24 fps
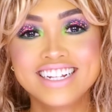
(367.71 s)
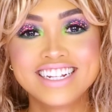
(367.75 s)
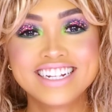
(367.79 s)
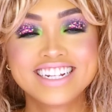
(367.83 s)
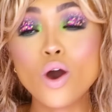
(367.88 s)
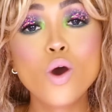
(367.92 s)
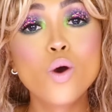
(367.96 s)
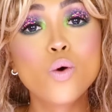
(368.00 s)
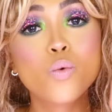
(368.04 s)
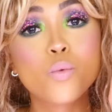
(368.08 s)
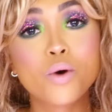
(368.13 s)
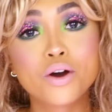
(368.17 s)

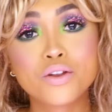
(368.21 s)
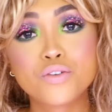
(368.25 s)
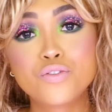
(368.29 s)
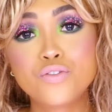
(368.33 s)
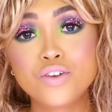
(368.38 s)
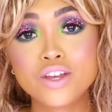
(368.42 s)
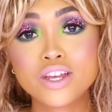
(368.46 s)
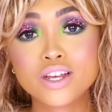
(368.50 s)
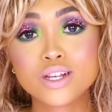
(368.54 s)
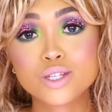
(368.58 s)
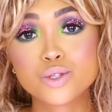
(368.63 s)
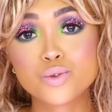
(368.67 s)
Oh, one
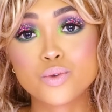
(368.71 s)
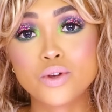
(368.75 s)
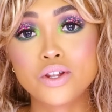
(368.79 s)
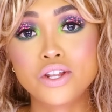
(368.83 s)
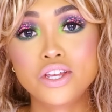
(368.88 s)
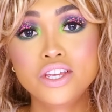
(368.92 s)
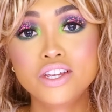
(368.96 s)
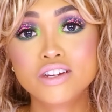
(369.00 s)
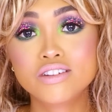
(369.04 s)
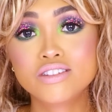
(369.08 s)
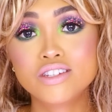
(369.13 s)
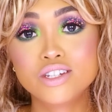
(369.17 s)
thing as well,
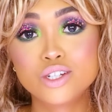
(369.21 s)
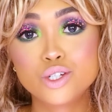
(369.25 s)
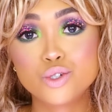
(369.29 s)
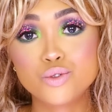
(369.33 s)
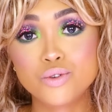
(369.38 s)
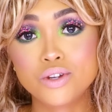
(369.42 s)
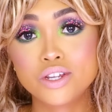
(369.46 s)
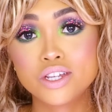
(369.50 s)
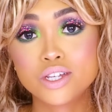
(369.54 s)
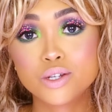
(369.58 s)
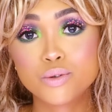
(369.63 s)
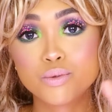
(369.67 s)
here they
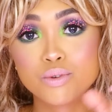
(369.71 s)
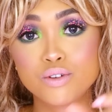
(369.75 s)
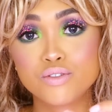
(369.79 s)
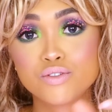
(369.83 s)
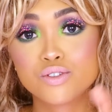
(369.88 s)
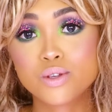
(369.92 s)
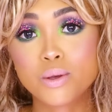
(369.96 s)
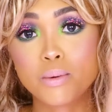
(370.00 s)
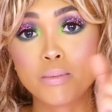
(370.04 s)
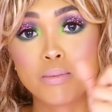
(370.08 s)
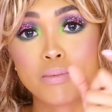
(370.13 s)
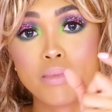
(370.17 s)
drink it with
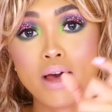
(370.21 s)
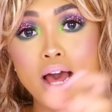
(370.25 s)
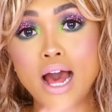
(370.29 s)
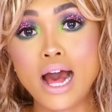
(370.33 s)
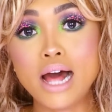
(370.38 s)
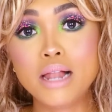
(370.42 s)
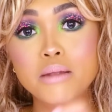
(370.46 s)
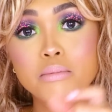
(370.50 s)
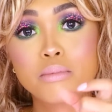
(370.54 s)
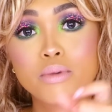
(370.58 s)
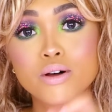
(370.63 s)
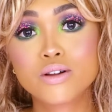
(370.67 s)
some
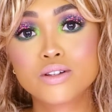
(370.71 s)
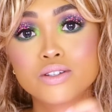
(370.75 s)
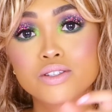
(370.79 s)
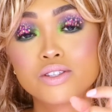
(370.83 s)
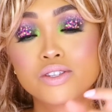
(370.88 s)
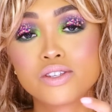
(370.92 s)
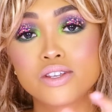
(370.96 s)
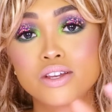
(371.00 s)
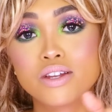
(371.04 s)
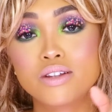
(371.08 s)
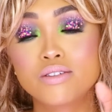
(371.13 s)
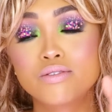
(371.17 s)

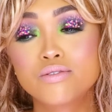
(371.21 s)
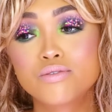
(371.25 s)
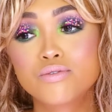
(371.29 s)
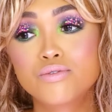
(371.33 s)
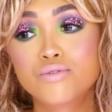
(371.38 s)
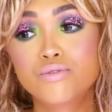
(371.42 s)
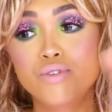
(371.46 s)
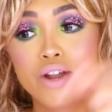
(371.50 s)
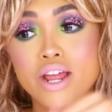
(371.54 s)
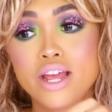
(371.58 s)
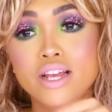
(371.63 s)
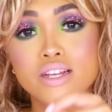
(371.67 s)
almonds and
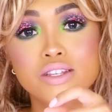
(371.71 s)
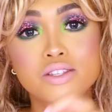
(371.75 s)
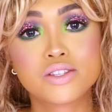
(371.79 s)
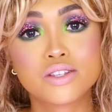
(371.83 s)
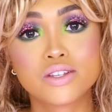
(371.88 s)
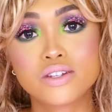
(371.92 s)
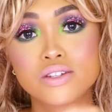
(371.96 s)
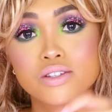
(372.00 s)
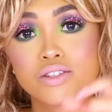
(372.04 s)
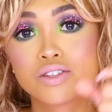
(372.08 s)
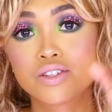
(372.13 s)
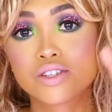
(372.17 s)

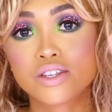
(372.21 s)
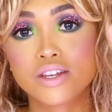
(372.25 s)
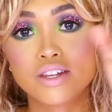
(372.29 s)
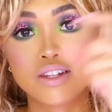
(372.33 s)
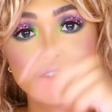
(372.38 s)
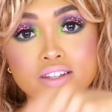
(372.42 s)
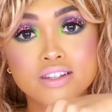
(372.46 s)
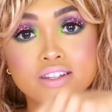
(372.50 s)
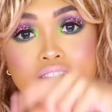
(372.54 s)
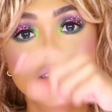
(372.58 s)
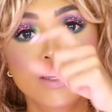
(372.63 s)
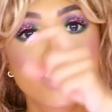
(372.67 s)
raisins,
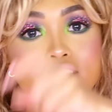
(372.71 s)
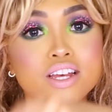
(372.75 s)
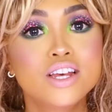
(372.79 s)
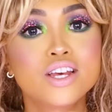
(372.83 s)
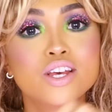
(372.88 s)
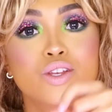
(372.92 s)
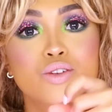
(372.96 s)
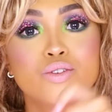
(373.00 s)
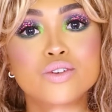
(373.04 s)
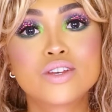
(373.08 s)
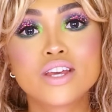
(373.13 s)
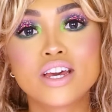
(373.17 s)
and
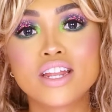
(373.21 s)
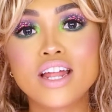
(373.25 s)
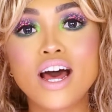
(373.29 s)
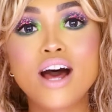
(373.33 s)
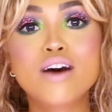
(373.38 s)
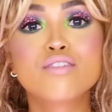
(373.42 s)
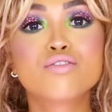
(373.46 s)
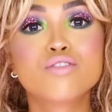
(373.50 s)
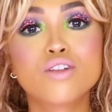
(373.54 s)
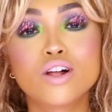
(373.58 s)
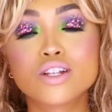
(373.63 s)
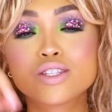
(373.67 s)
you can
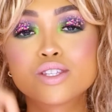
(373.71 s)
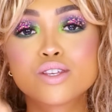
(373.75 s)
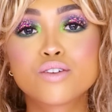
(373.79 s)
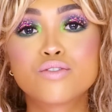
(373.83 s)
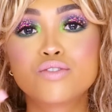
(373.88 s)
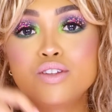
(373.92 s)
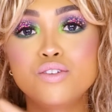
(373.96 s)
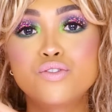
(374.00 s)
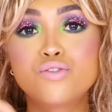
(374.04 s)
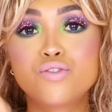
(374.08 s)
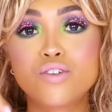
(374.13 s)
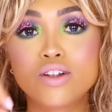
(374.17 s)
have lots
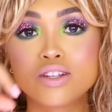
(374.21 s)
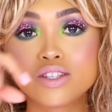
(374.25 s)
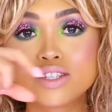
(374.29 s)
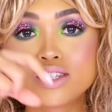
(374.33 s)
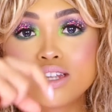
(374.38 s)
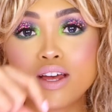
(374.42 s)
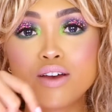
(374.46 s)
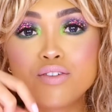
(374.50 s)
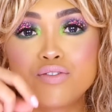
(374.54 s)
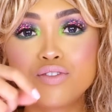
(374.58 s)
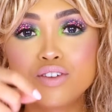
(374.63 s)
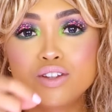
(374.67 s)
of different
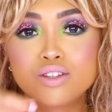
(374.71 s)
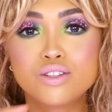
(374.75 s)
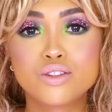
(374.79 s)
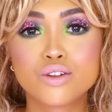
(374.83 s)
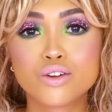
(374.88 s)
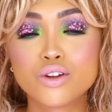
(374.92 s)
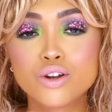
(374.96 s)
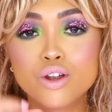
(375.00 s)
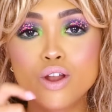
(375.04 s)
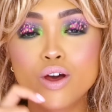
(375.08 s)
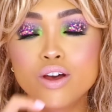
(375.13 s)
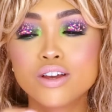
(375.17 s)
stuff in the
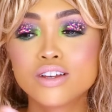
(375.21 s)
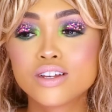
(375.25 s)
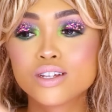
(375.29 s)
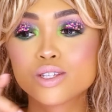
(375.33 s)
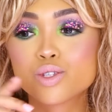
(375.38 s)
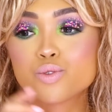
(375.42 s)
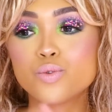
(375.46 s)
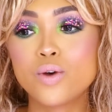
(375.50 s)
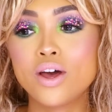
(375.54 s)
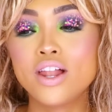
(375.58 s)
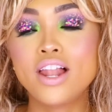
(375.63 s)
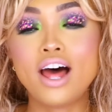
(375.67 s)
glug
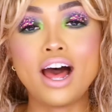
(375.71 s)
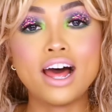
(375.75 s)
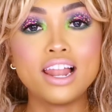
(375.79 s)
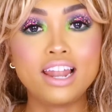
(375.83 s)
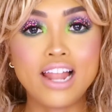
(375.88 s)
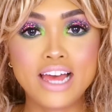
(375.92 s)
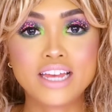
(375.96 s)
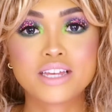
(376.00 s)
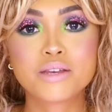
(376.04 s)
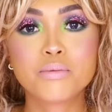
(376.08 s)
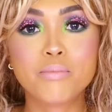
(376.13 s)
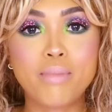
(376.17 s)
as well. I
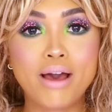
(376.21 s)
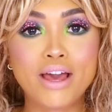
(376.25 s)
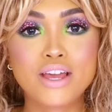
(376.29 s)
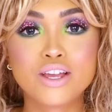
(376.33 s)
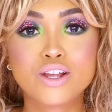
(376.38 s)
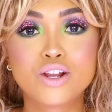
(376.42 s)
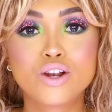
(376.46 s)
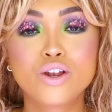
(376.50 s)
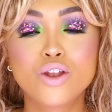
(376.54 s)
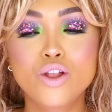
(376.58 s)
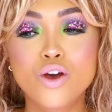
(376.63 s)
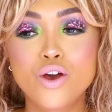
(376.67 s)
like my
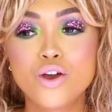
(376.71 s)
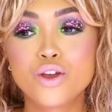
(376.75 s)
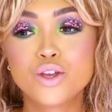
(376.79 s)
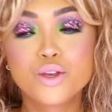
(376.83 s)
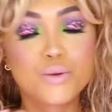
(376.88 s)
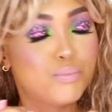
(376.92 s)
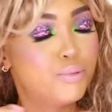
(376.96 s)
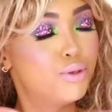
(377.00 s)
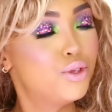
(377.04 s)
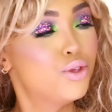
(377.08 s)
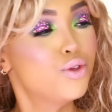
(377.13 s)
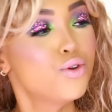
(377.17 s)

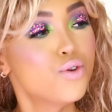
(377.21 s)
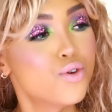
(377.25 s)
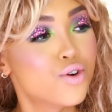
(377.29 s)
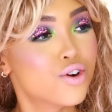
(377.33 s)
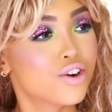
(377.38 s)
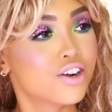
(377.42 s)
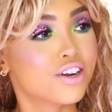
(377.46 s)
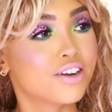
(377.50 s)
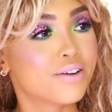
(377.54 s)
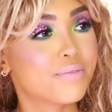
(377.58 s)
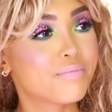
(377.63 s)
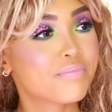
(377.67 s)
glug
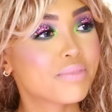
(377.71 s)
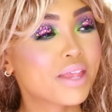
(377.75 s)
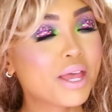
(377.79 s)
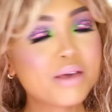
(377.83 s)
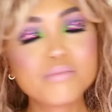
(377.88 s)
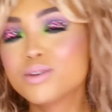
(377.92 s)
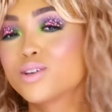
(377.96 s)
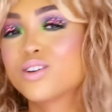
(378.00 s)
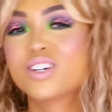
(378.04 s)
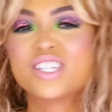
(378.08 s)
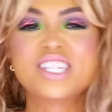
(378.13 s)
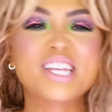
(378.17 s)
pure,
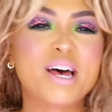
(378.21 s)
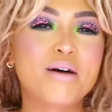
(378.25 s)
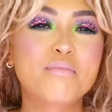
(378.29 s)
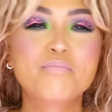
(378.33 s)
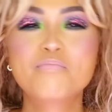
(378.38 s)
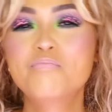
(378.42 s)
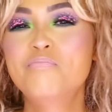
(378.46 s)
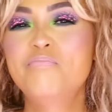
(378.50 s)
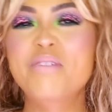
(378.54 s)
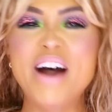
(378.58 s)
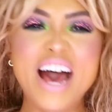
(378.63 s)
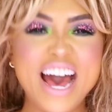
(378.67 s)
because
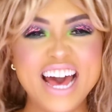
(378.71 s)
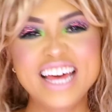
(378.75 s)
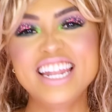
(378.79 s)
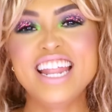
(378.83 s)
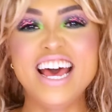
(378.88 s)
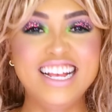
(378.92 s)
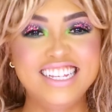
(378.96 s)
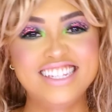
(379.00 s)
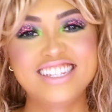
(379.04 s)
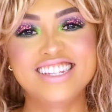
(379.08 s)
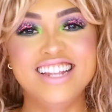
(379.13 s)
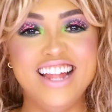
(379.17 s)
I'm
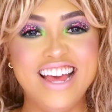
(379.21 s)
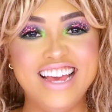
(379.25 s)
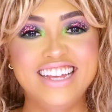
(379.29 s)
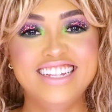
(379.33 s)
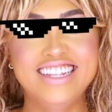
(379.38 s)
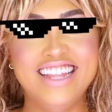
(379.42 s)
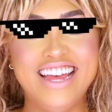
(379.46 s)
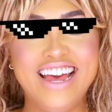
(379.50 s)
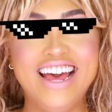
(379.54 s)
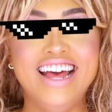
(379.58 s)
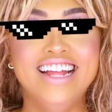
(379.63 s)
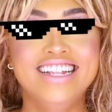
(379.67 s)
badass
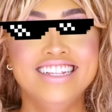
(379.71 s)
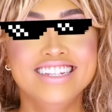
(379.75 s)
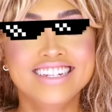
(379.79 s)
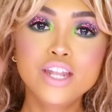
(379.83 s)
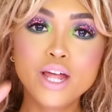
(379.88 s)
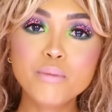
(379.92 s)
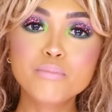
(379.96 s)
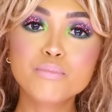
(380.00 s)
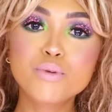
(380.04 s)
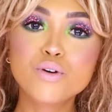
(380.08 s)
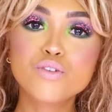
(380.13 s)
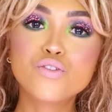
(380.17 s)
like that.
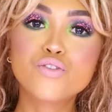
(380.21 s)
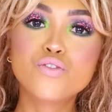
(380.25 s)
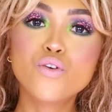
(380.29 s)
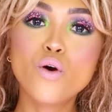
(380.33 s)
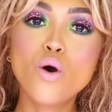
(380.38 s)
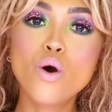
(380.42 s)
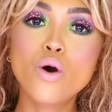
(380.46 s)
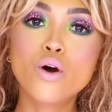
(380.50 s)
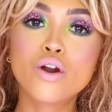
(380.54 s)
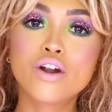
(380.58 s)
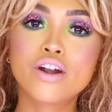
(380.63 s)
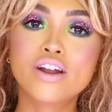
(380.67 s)
Number
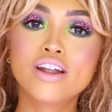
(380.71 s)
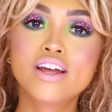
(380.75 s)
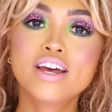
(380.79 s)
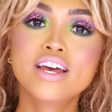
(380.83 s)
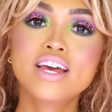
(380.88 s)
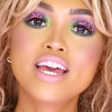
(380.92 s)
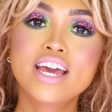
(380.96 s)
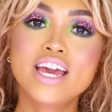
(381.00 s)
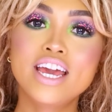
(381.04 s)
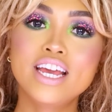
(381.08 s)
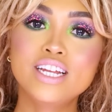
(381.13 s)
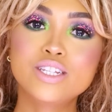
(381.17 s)
4,
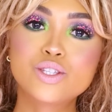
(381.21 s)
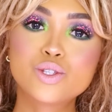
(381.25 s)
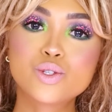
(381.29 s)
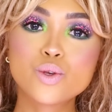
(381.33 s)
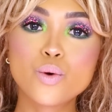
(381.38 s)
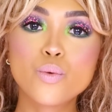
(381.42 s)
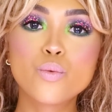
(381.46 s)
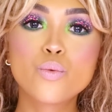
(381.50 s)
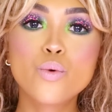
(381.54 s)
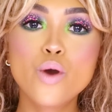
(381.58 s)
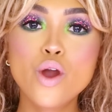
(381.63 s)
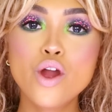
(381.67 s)
it's
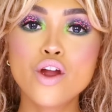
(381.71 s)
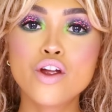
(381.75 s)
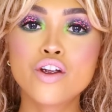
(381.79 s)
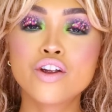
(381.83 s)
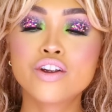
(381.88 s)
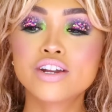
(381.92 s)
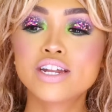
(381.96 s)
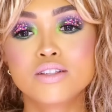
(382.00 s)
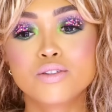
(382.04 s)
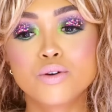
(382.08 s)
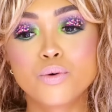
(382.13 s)
a word.